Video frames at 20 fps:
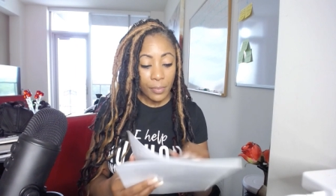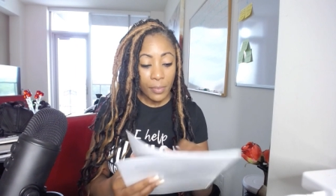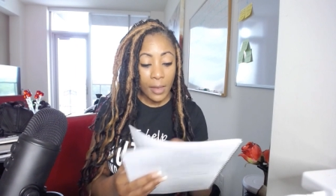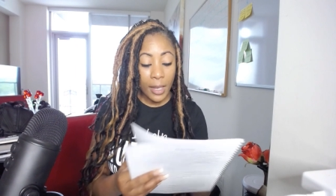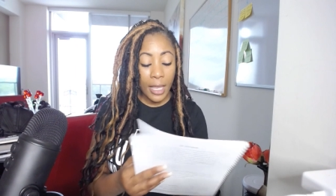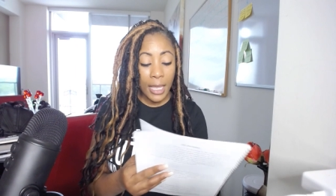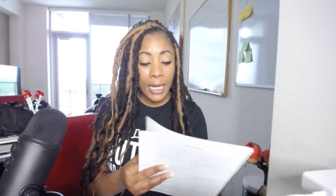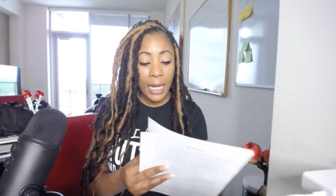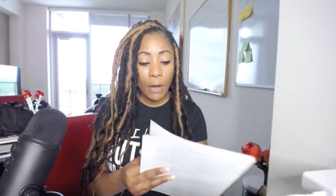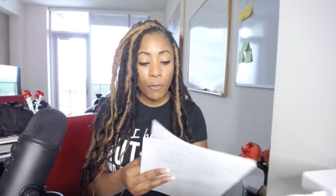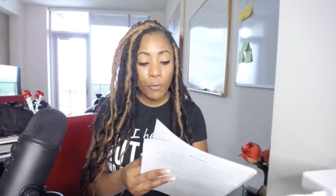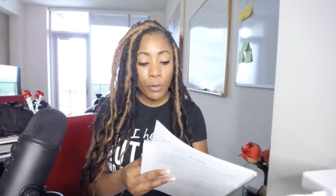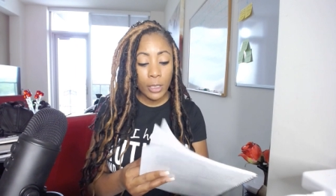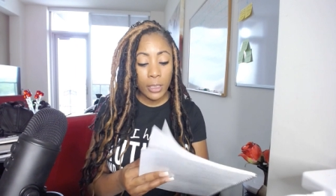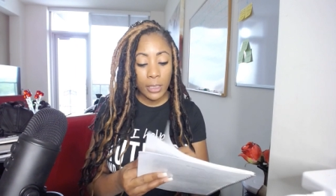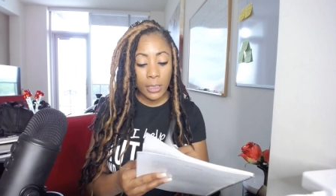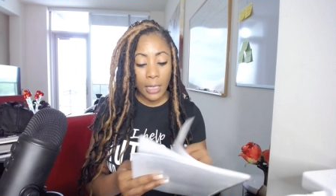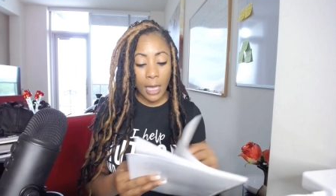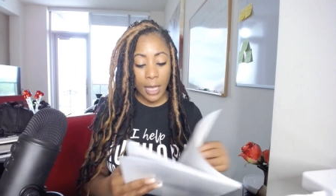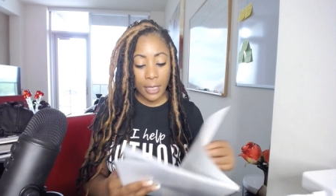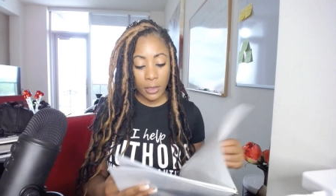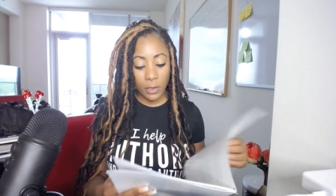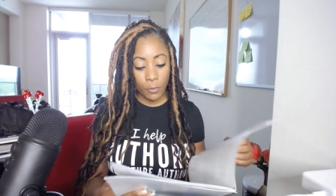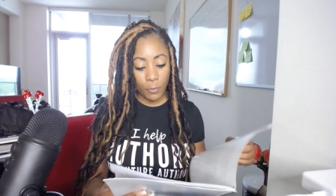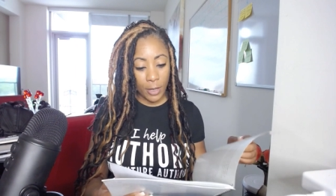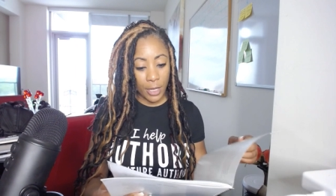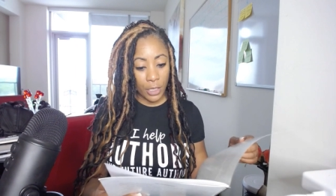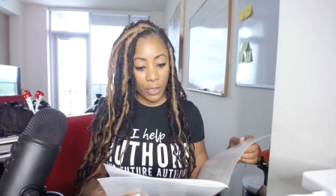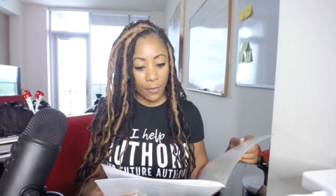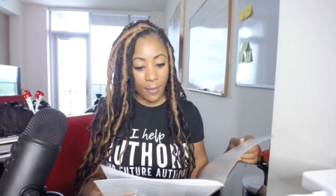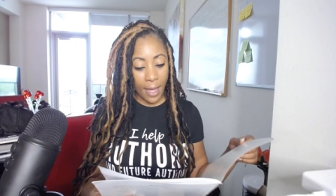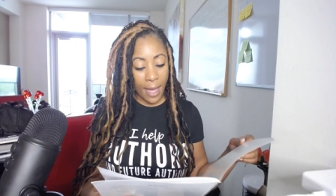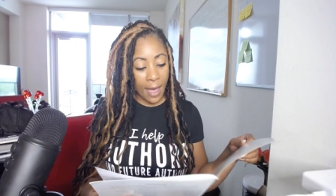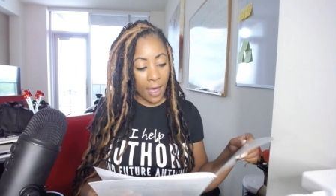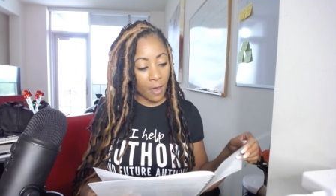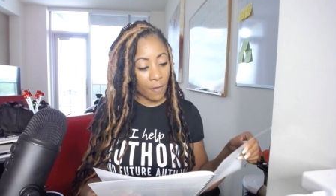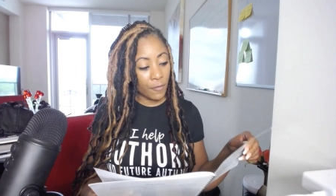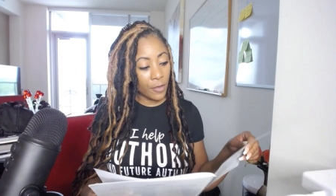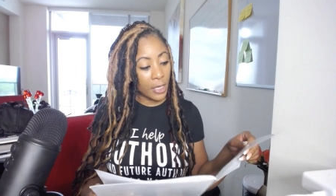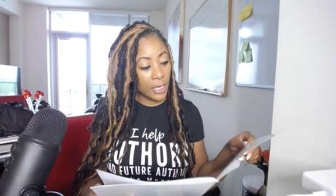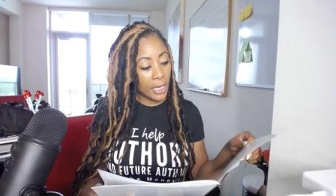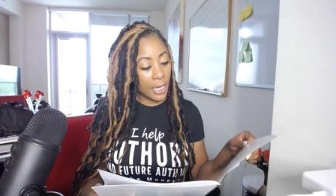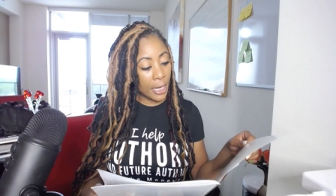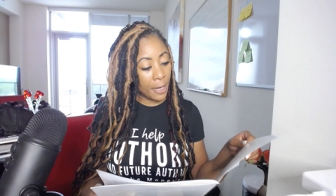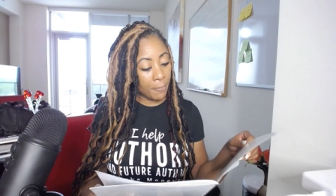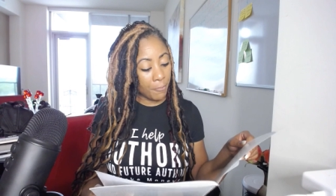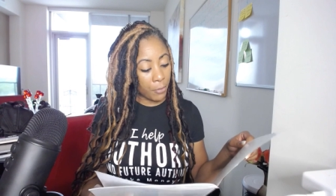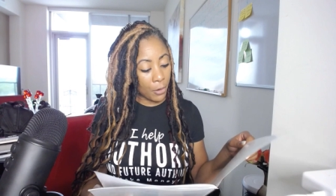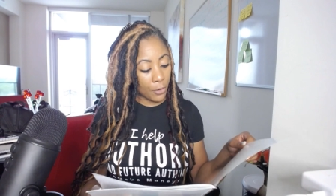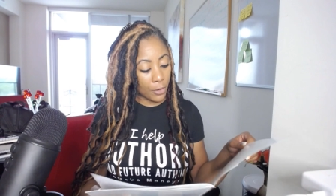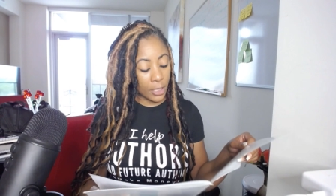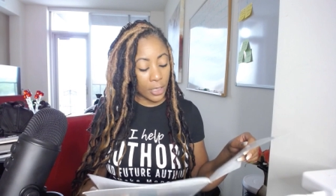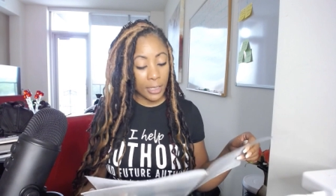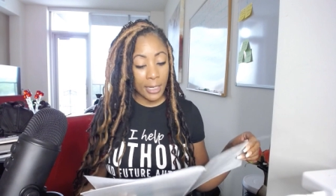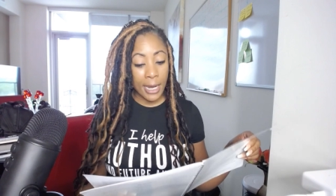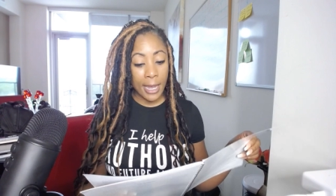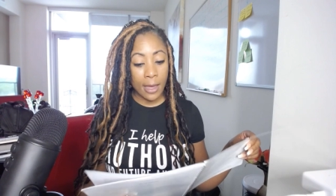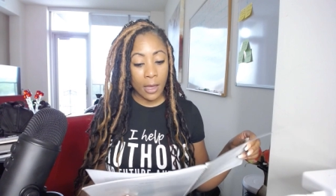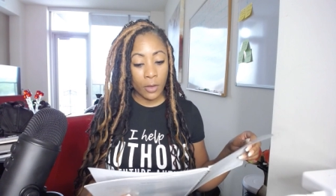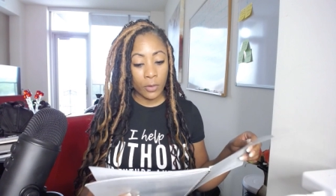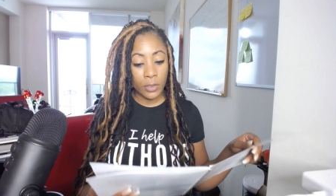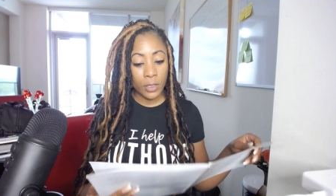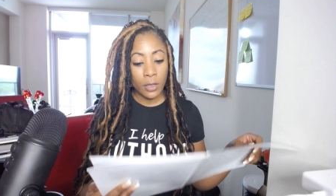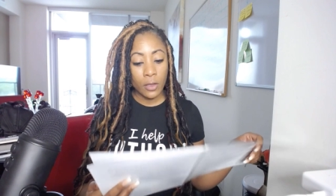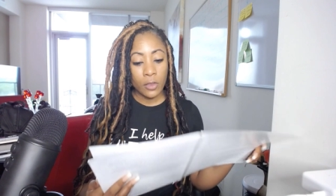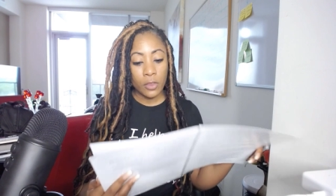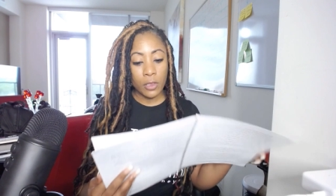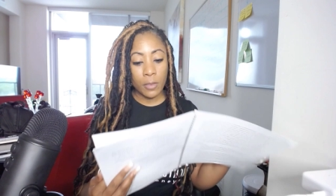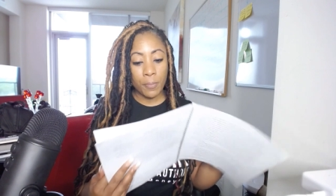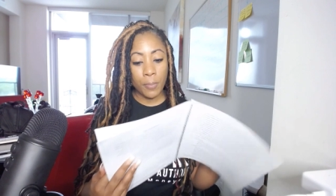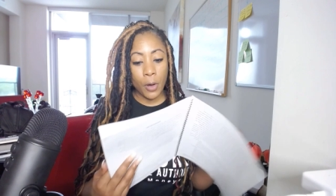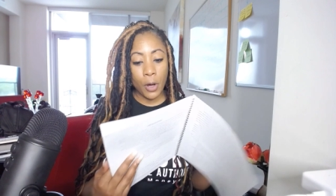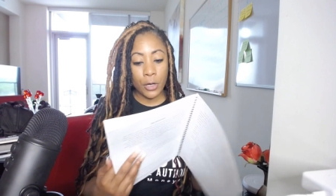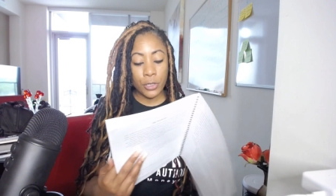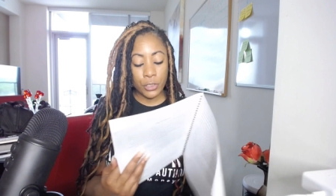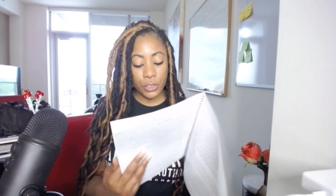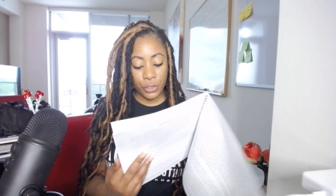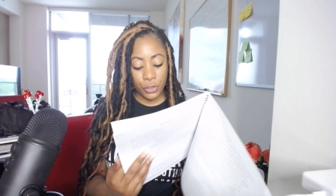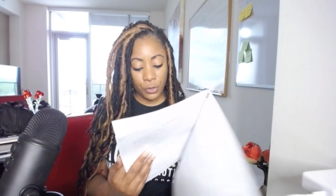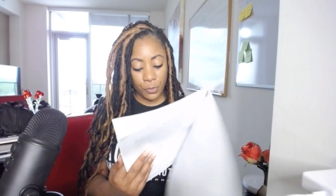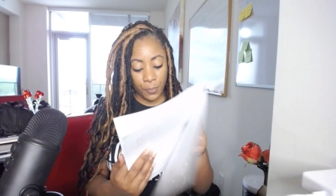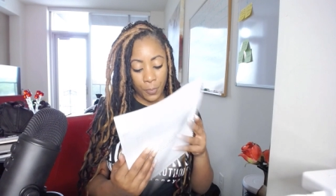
and I really like the way you have it broken down the part two,